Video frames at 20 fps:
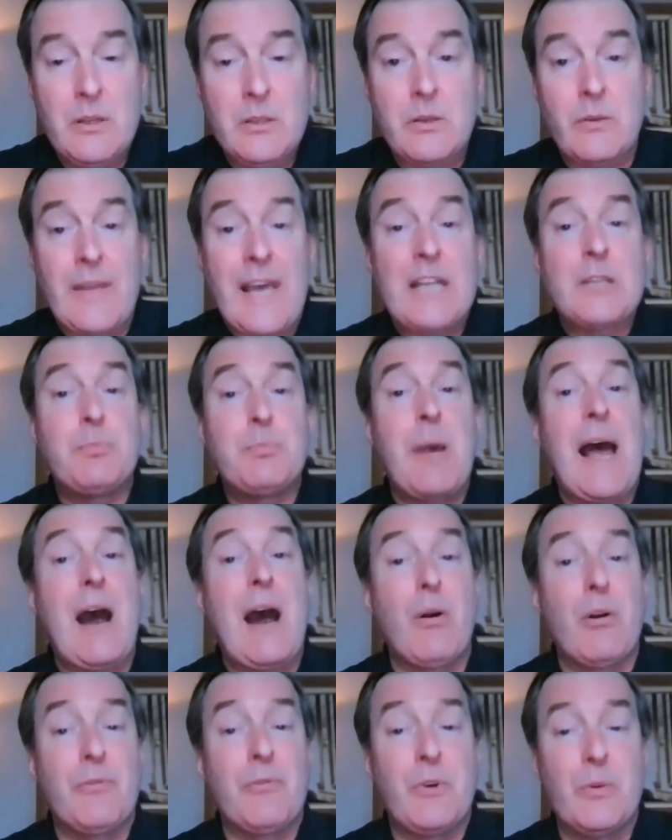So that's
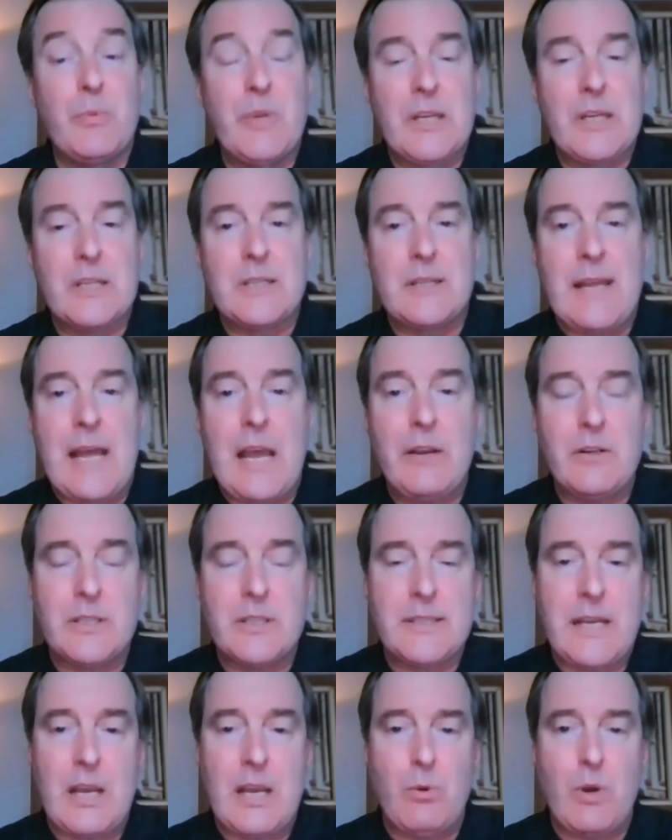powerful because now
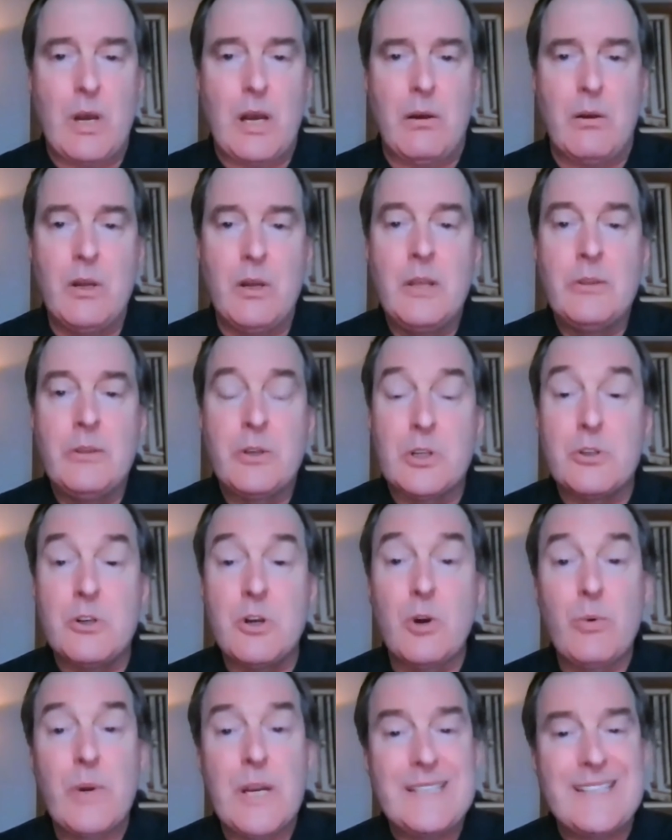you're saying, well, there's
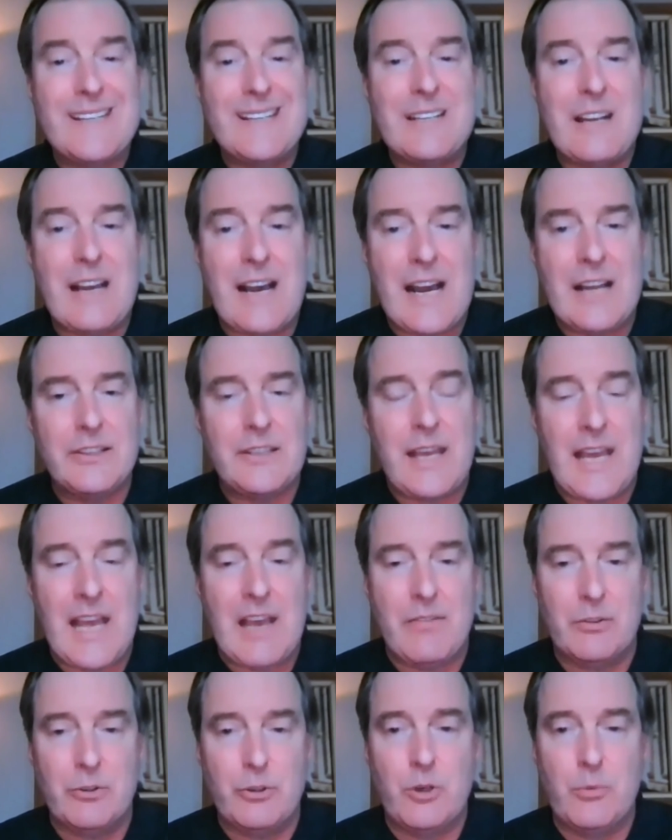no reason not to
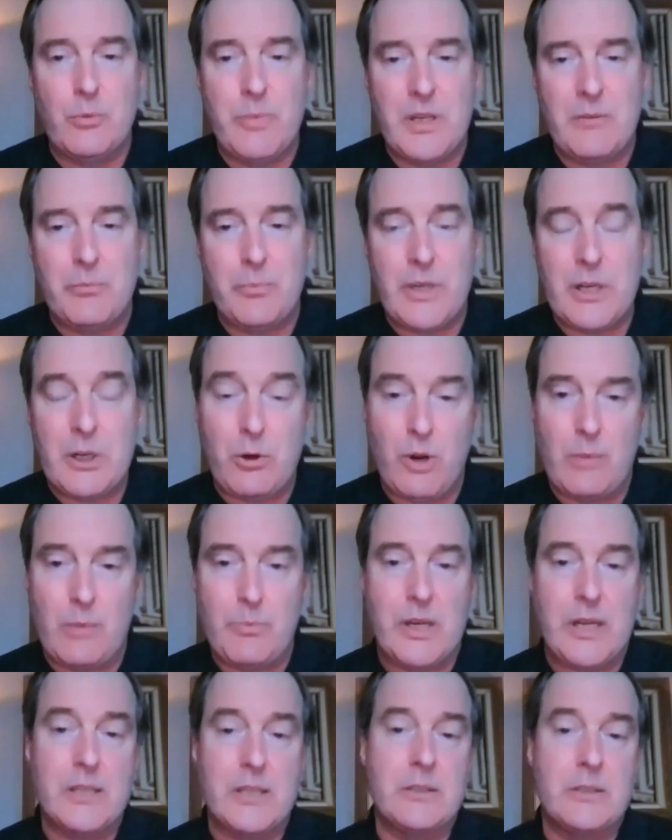have a little bit of Bitcoin
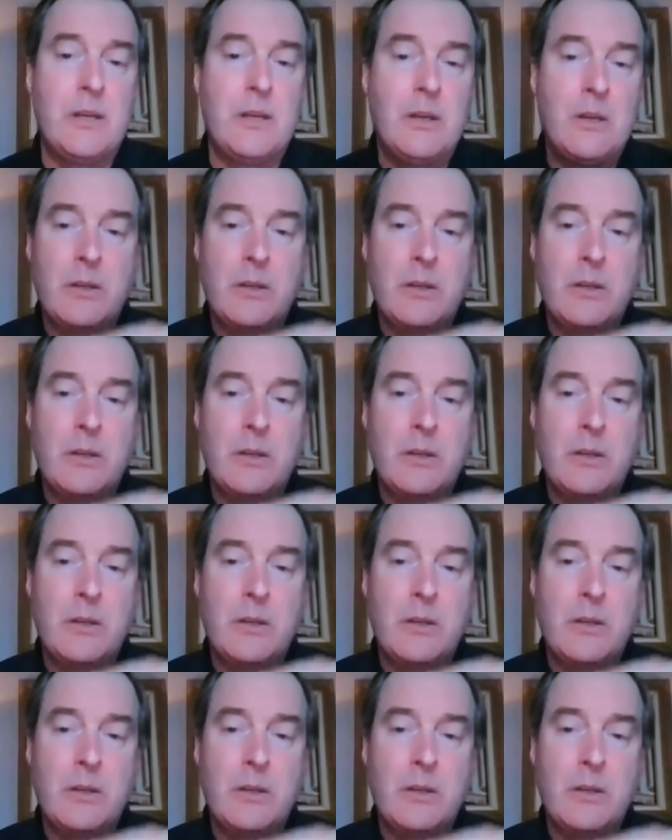because